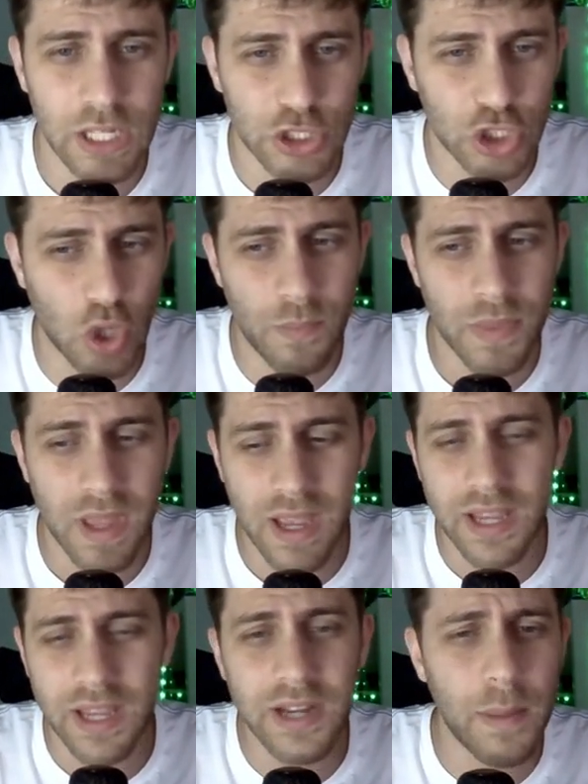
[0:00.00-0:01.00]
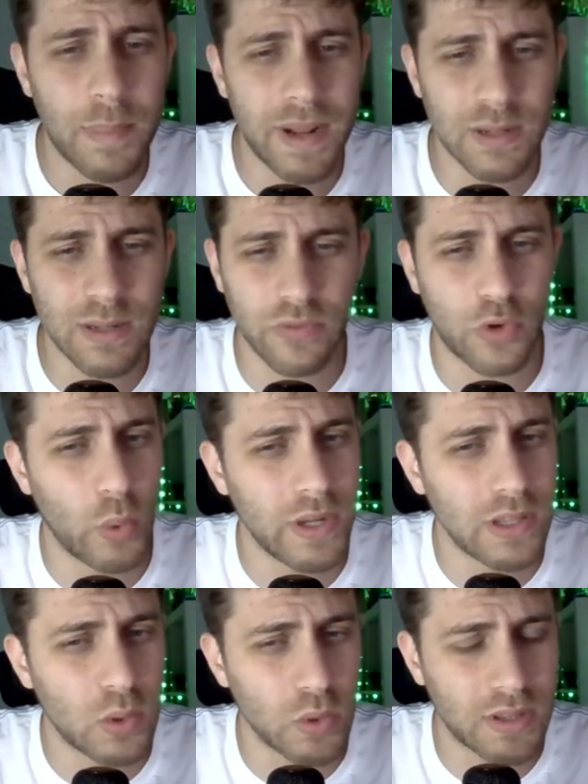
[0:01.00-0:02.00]
So here I played him with
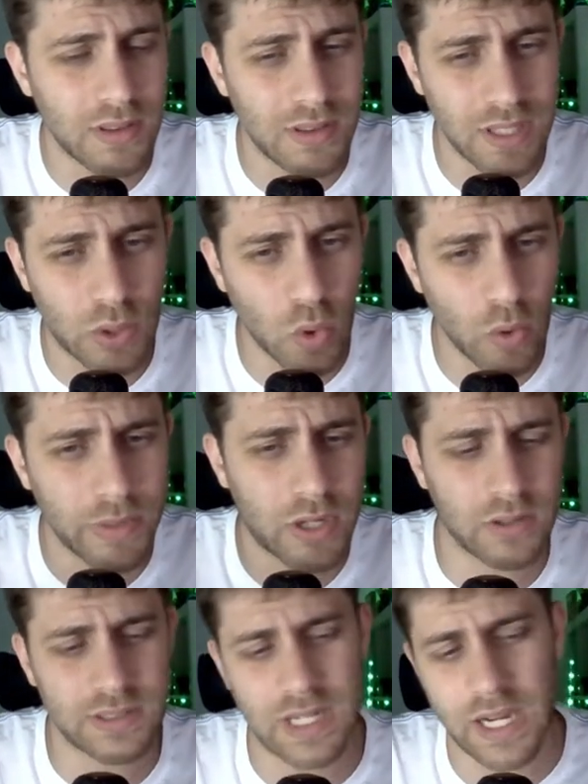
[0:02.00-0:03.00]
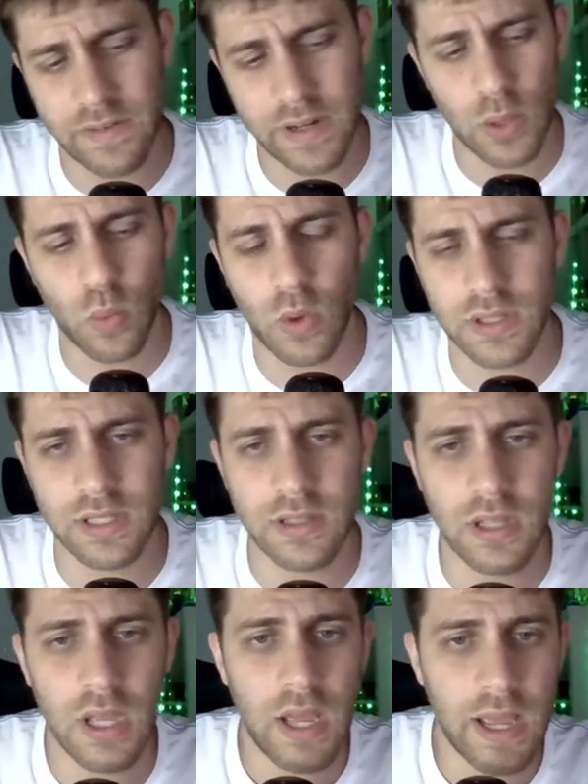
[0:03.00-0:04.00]
queen d2 because I really wanted